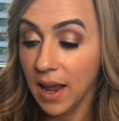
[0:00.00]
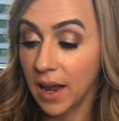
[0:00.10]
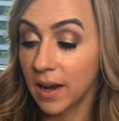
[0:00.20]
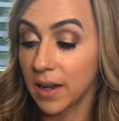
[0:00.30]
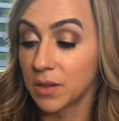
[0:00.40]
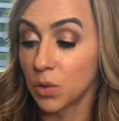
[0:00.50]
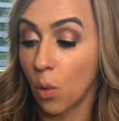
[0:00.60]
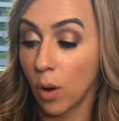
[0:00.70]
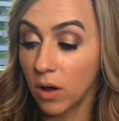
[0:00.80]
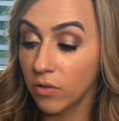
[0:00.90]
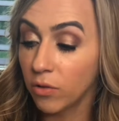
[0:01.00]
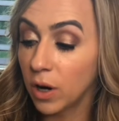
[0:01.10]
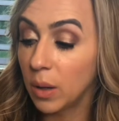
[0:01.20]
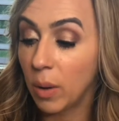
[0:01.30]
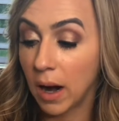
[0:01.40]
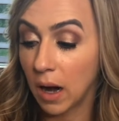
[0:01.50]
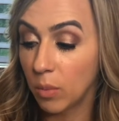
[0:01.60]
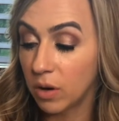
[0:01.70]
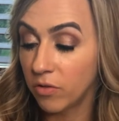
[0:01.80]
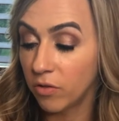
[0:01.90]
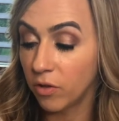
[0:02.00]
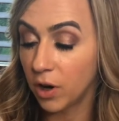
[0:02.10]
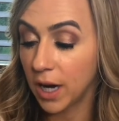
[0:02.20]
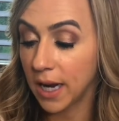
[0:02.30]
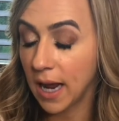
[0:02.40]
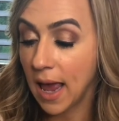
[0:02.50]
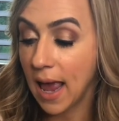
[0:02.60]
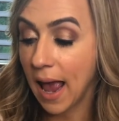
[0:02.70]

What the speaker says: It is oil-free, paraben-free,